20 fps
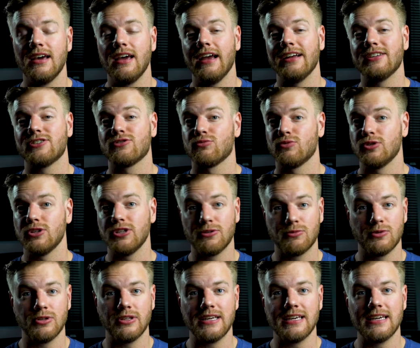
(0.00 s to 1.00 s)
it's really,
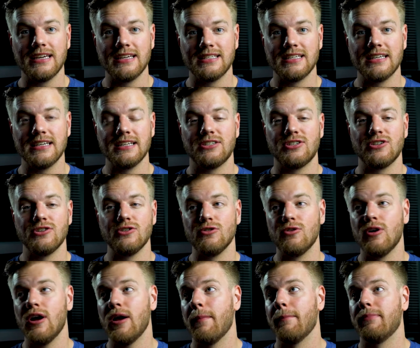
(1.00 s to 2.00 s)
really easy to